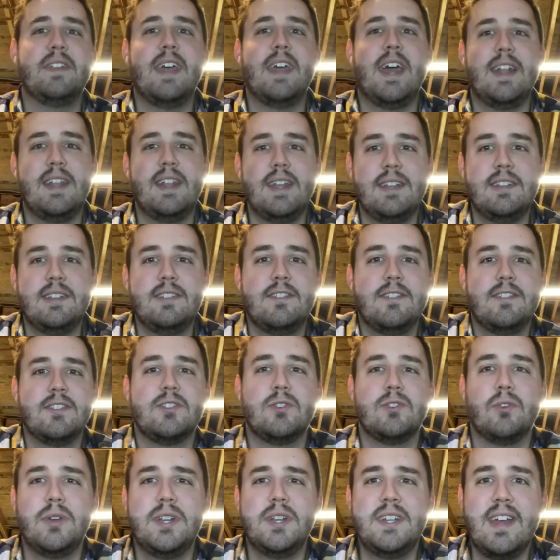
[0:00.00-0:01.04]
that into the
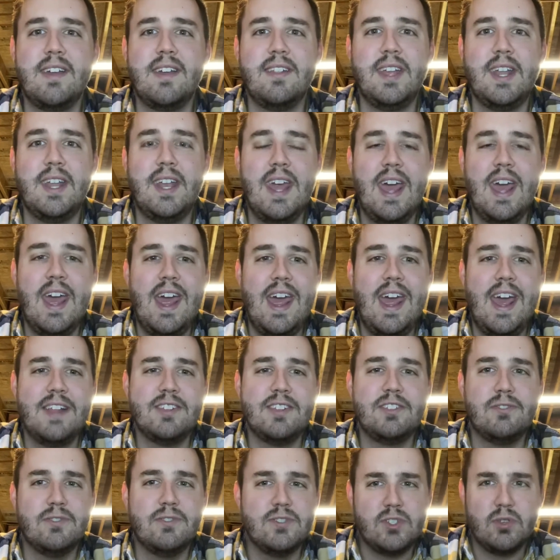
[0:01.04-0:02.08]
storytelling.
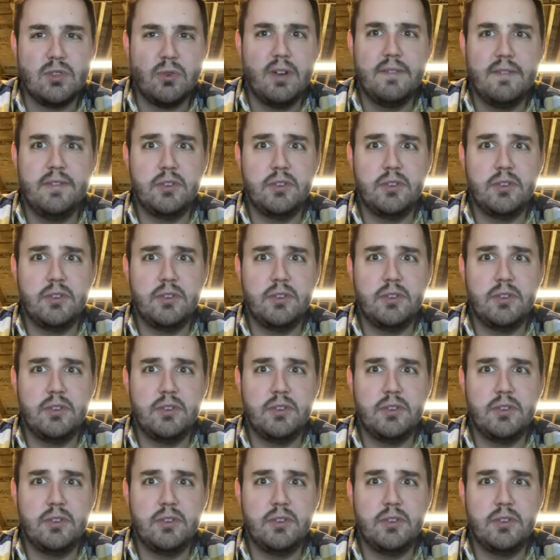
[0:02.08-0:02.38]
And so the story